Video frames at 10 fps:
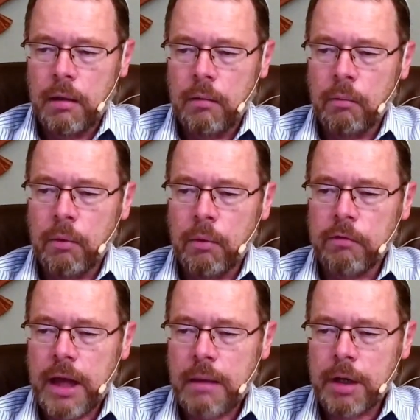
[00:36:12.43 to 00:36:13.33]
What's
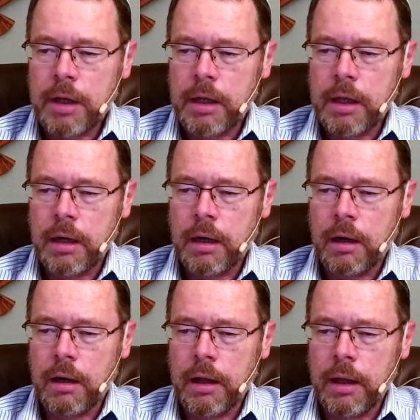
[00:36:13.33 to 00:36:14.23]
happening
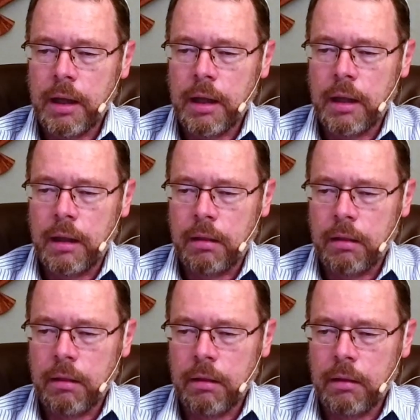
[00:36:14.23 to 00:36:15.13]
here
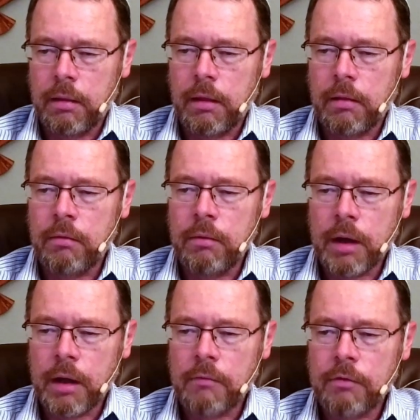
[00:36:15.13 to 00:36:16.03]
is it says do
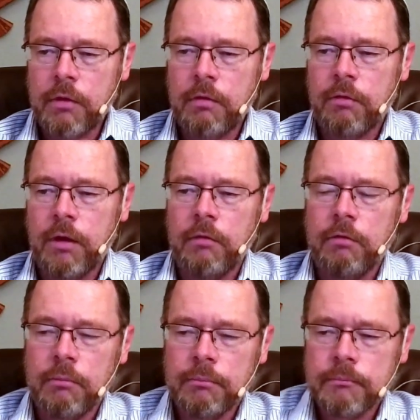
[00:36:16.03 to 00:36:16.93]
not covet these
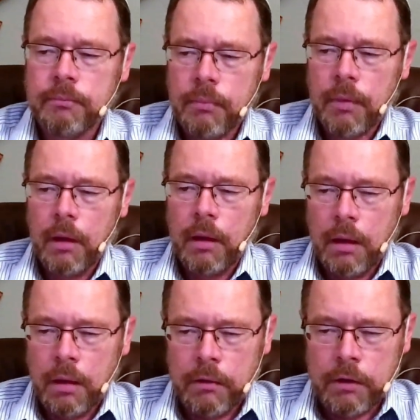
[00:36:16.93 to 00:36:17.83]
things.
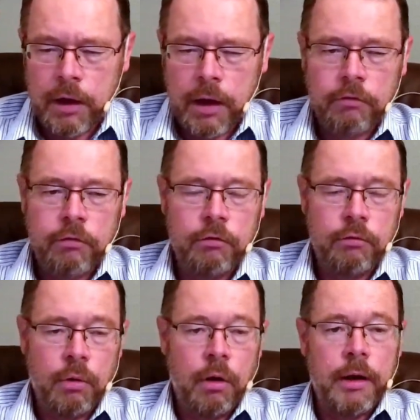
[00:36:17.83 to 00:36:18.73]
The text is
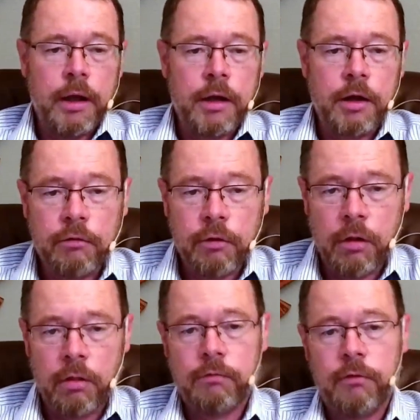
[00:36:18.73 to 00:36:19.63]
drawing attention
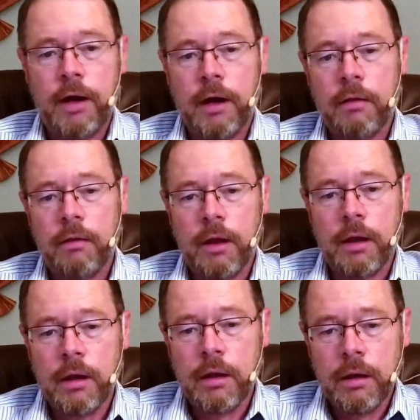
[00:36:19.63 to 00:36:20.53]
to the fact that
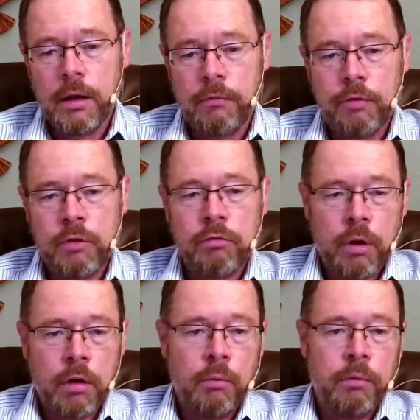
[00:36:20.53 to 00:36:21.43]
if you
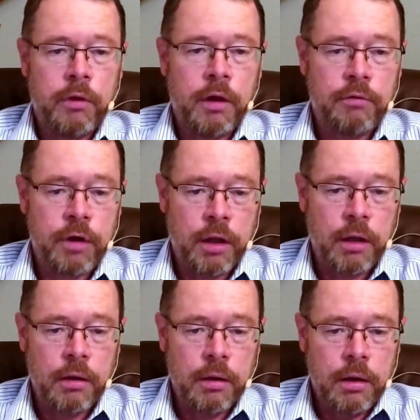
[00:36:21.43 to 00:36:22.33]
struggle with
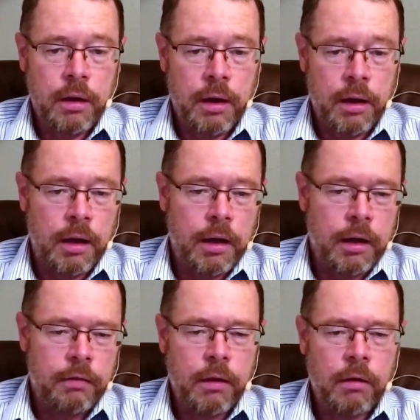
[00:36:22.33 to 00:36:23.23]
coveting, and I
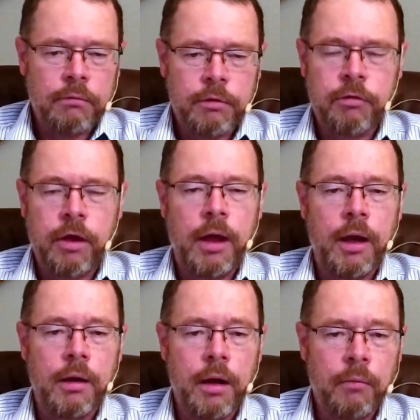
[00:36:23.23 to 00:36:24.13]
think all of us
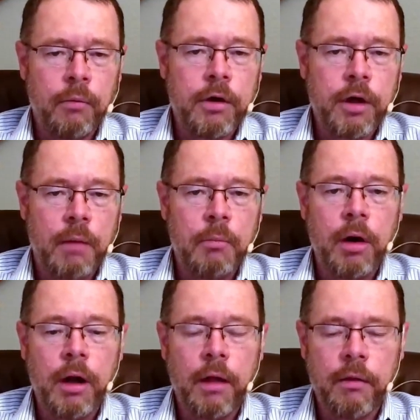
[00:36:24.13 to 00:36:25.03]
can at one time or
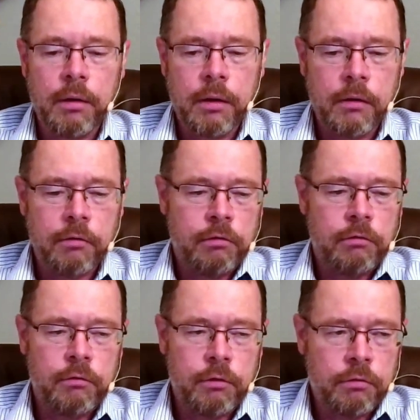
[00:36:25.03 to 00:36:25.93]
another, and this
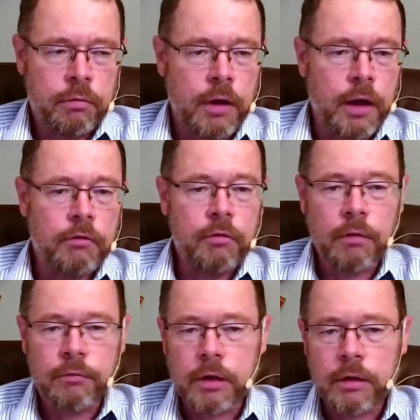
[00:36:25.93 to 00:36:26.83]
is just the nature
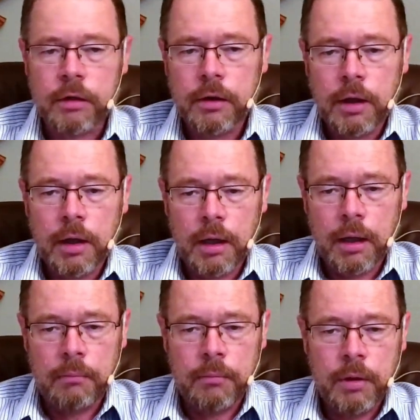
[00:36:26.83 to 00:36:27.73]
of it,
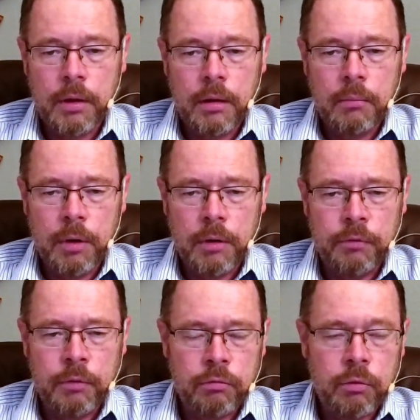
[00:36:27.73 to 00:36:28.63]
but
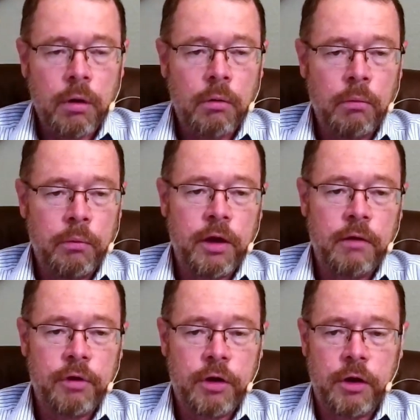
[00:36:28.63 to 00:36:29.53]
if you struggle with
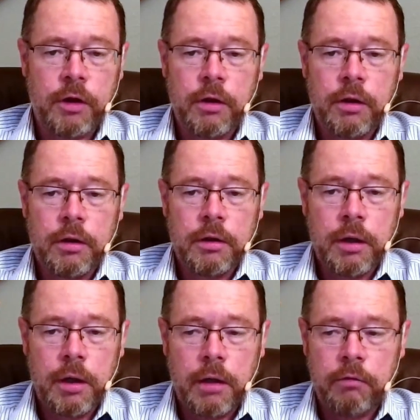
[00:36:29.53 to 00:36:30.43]
coveting,
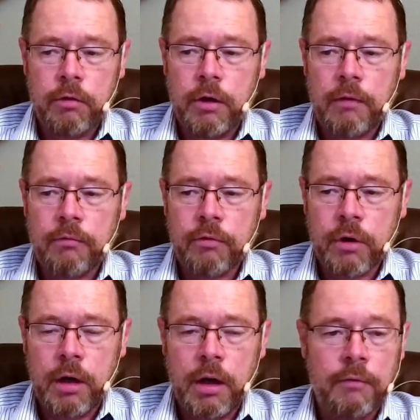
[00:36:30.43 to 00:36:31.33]
it's never
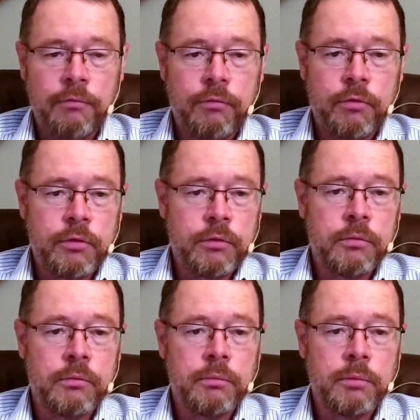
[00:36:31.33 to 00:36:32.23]
enough
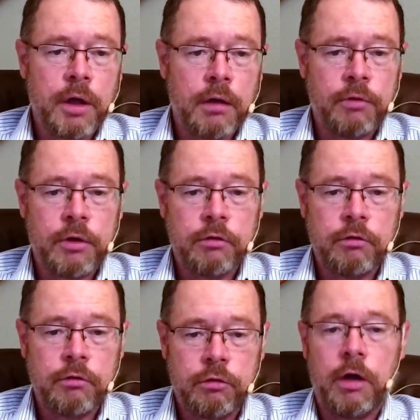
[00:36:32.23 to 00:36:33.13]
to covet
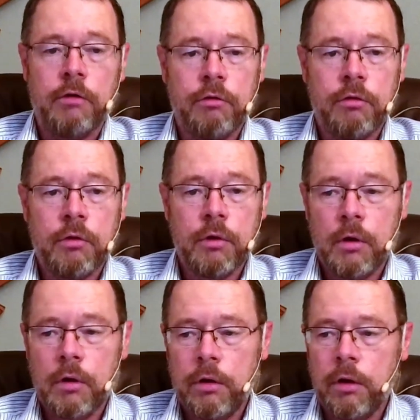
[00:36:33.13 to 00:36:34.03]
just
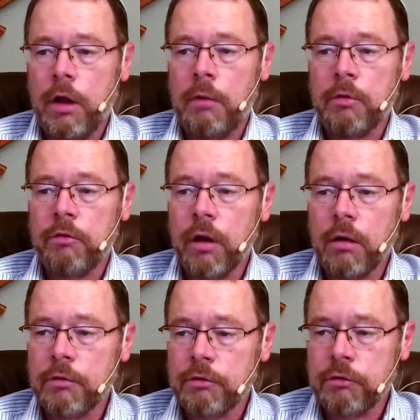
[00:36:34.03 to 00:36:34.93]
your neighbor's
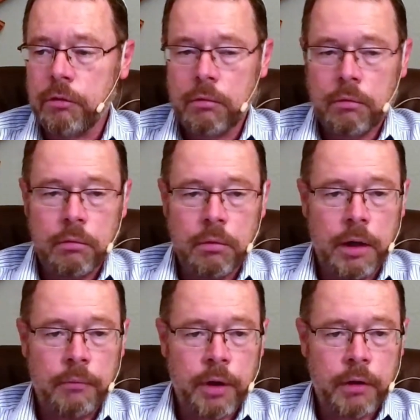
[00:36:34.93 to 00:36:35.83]
television,
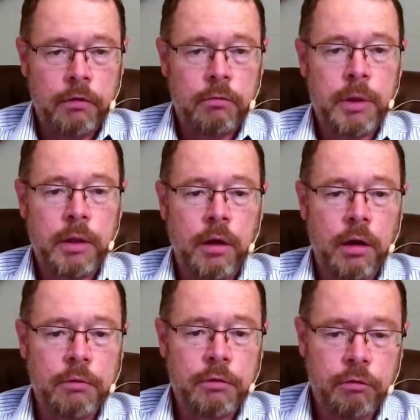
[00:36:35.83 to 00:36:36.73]
right? We got these big
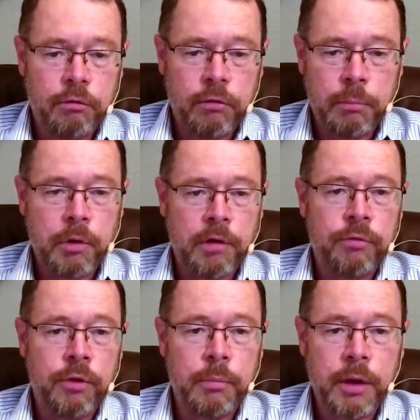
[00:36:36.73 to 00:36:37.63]
televisions. Some people
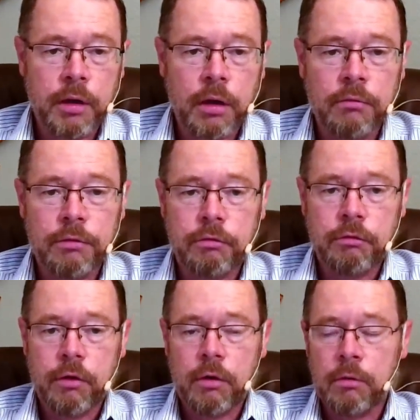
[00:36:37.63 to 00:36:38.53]
have really big
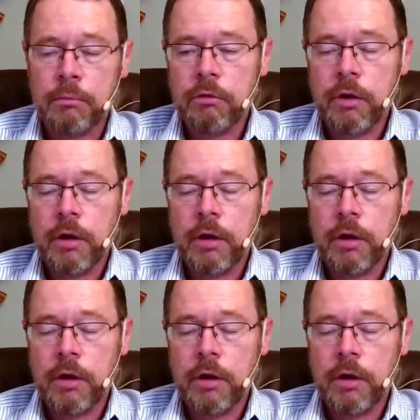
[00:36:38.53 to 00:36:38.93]
televisions in their homes.